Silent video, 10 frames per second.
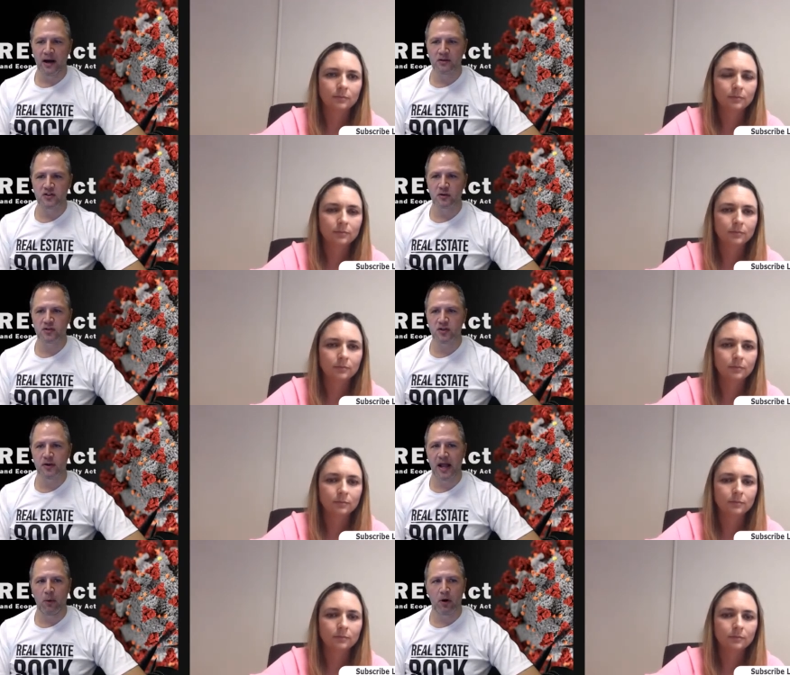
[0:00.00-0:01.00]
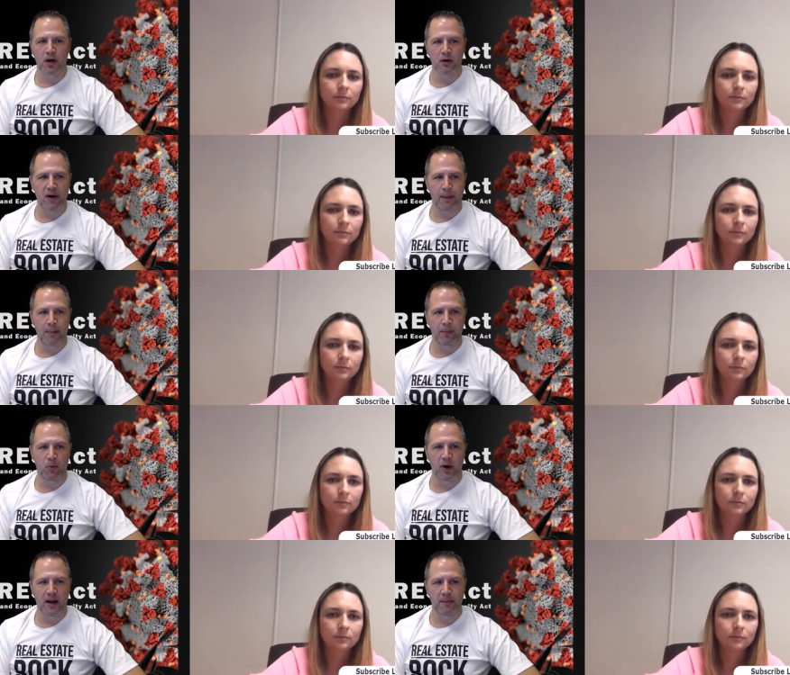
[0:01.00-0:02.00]
Speaker 1: else? So now we're going to wrap
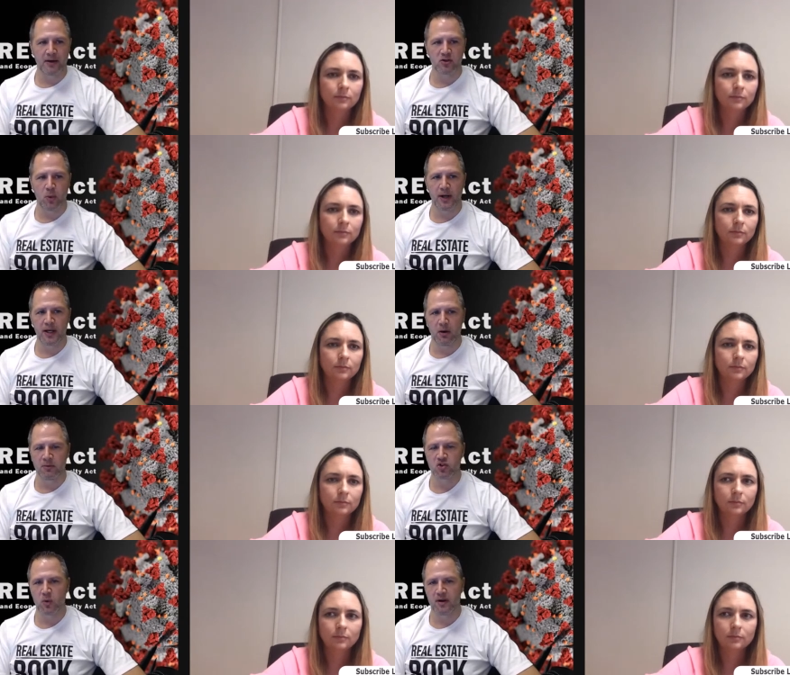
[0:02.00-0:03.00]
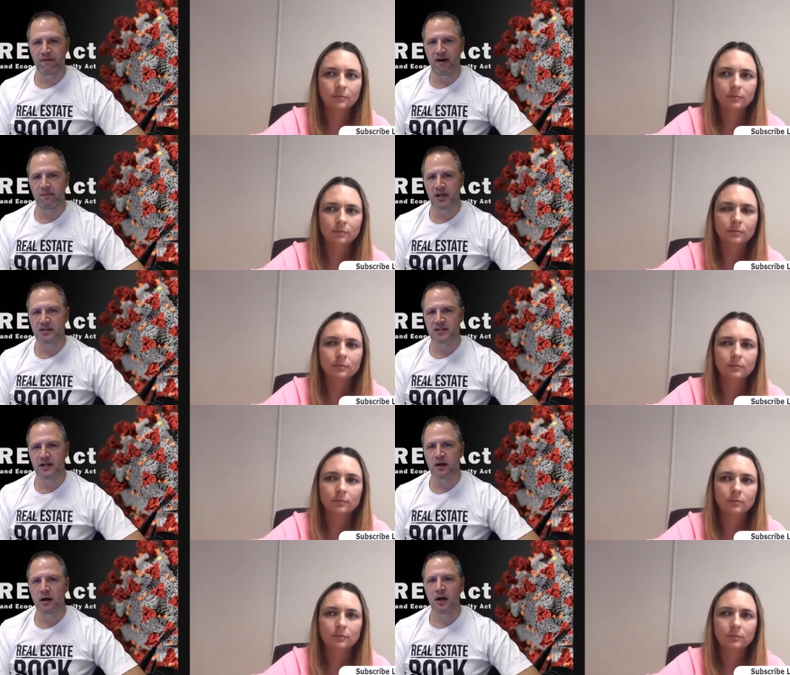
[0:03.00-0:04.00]
up. We're at about 20, almost 25
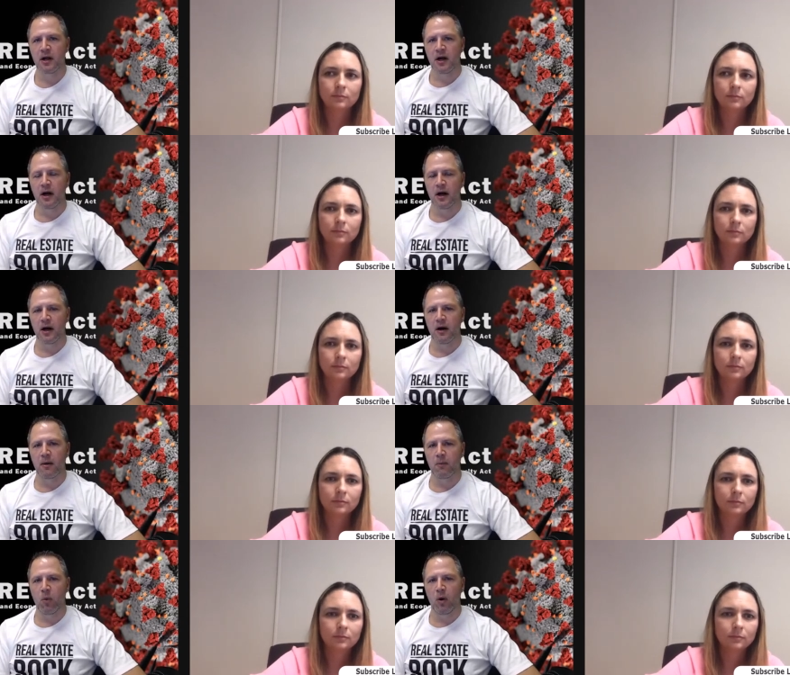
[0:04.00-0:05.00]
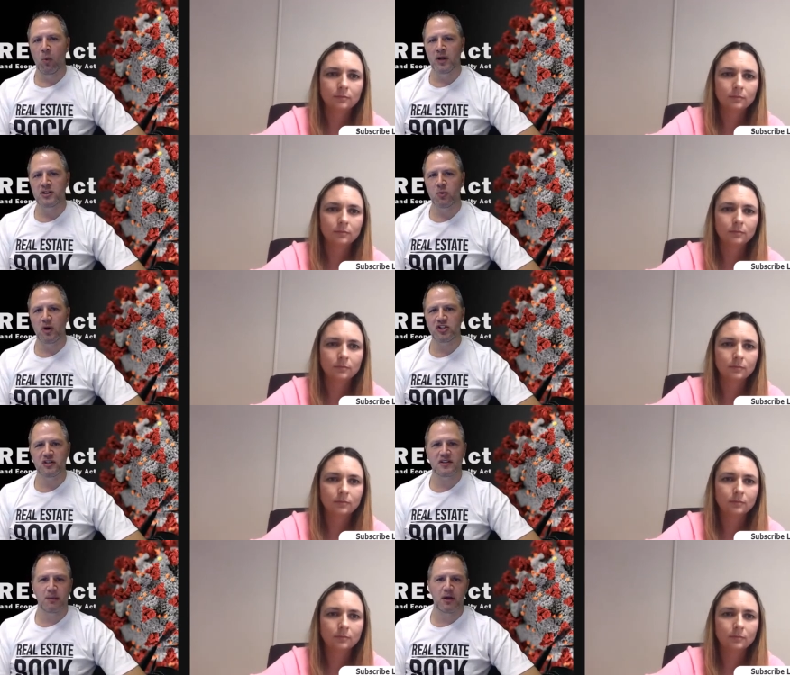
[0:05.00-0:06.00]
minutes here.
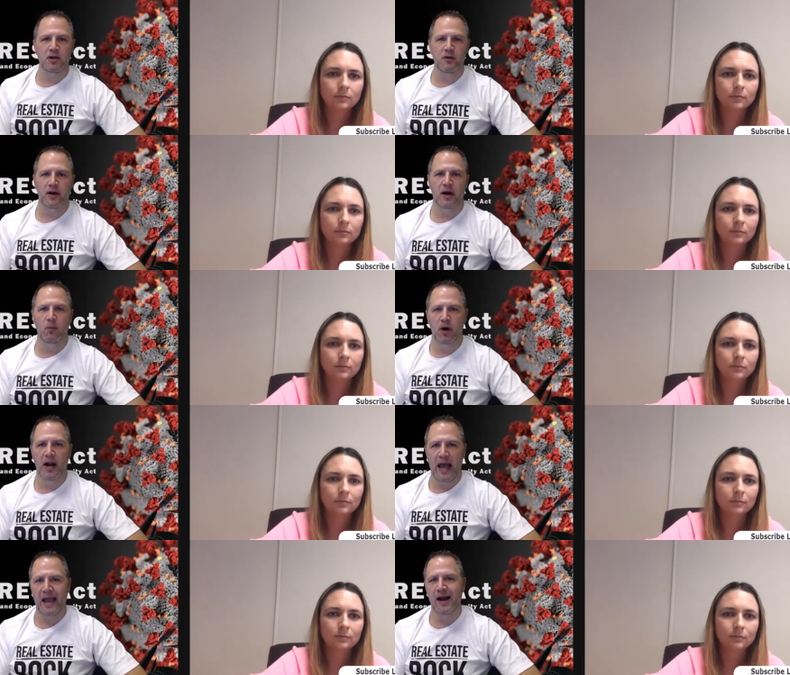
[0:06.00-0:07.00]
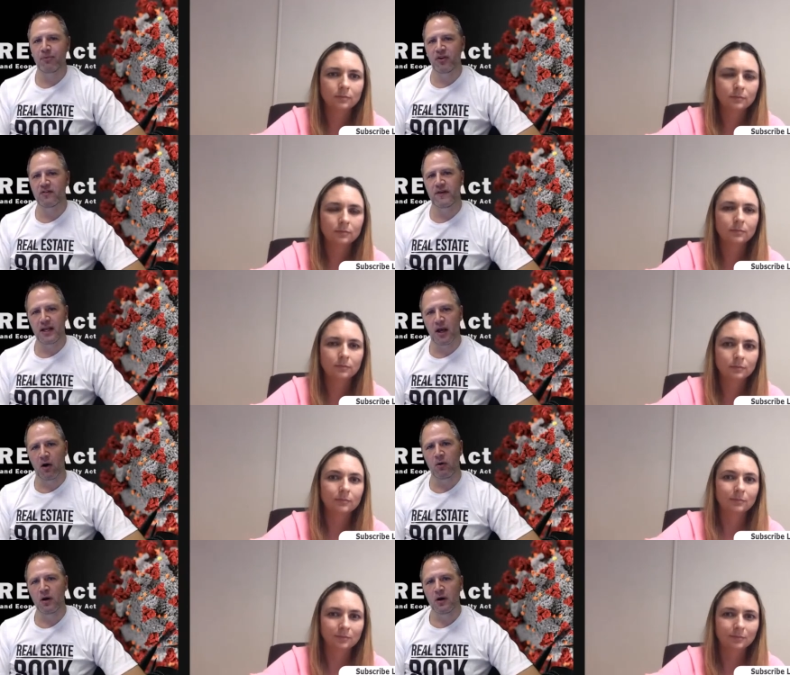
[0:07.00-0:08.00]
What should someone do? We're going to hang up this
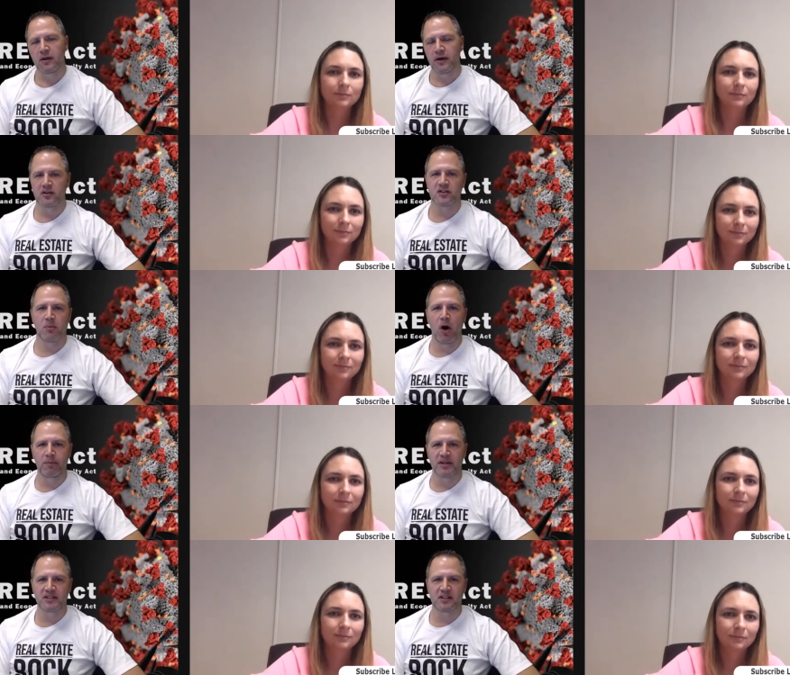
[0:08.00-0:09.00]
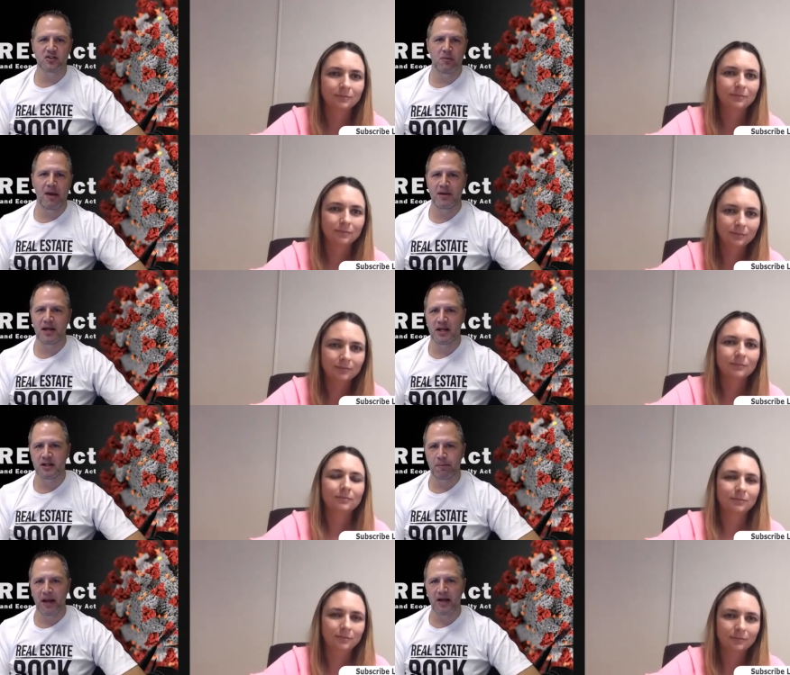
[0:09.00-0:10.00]
video. They're a small business or maybe an
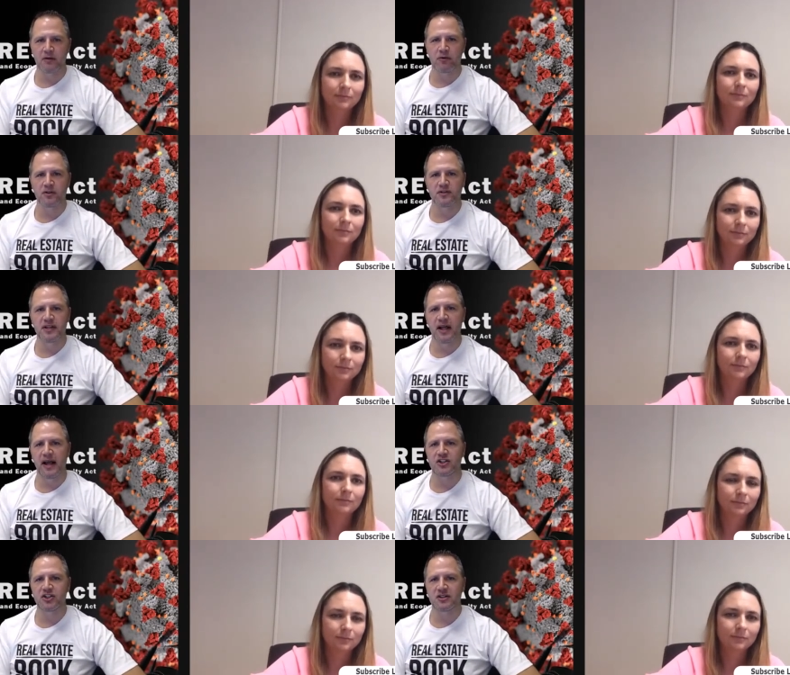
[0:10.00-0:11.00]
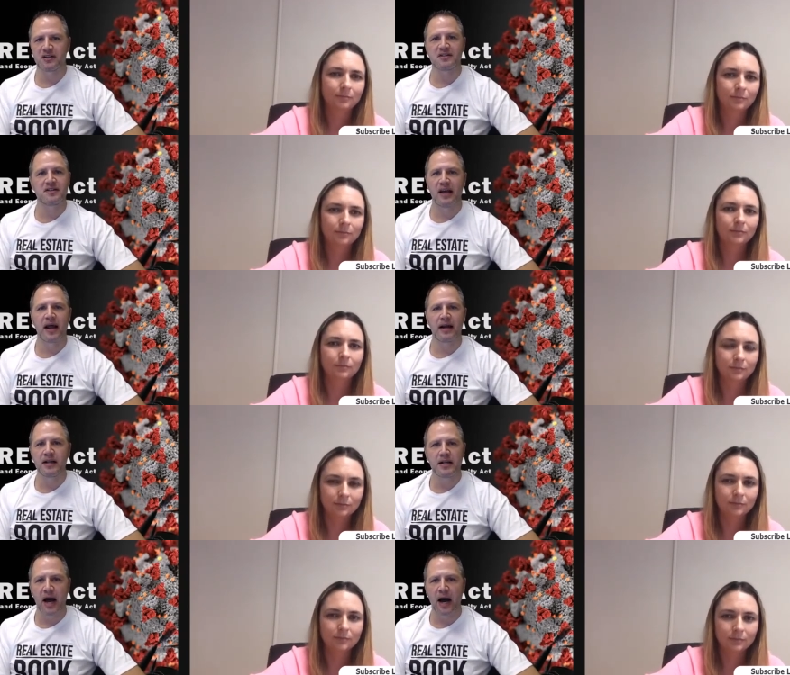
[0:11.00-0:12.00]
independent real estate agent that's
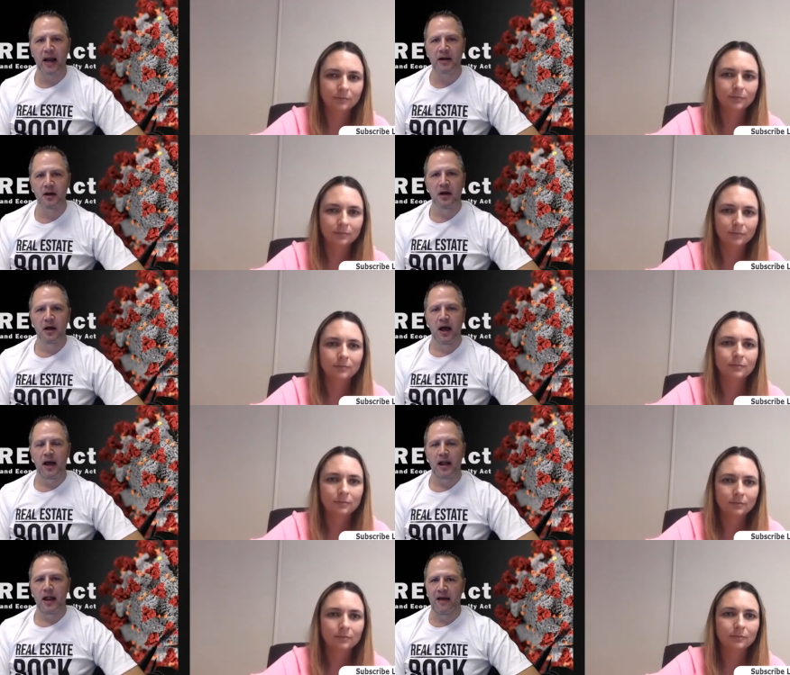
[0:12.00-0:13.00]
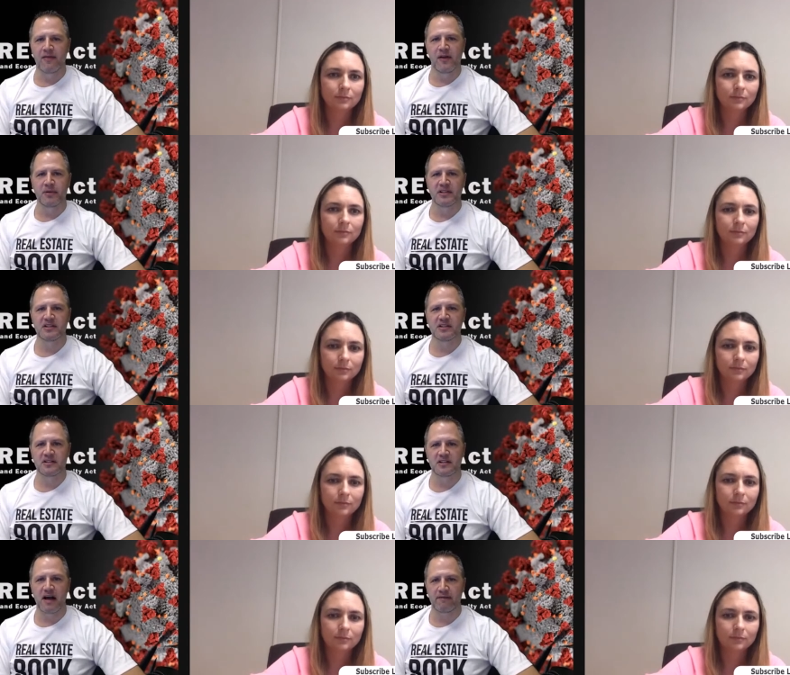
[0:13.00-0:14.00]
1099, and their
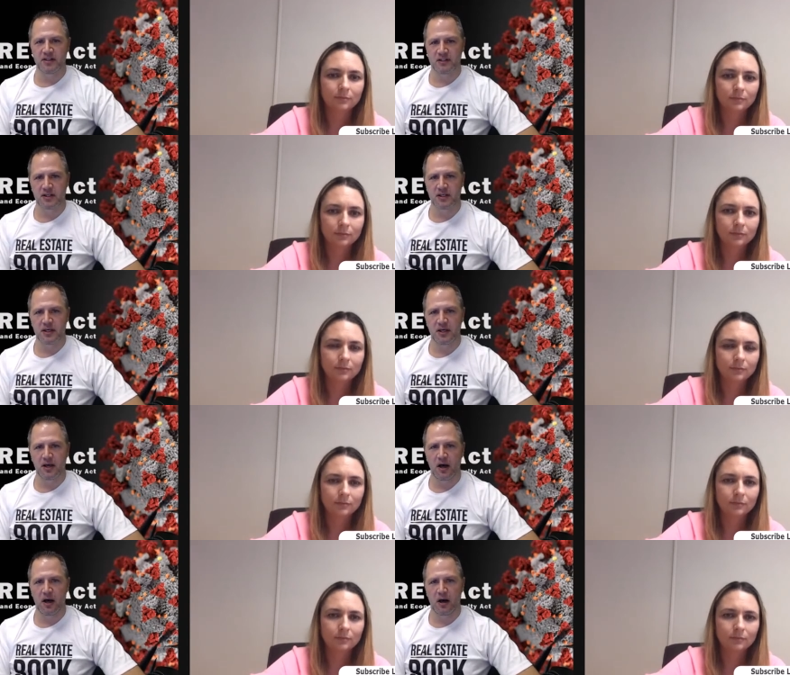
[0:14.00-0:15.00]
business is obviously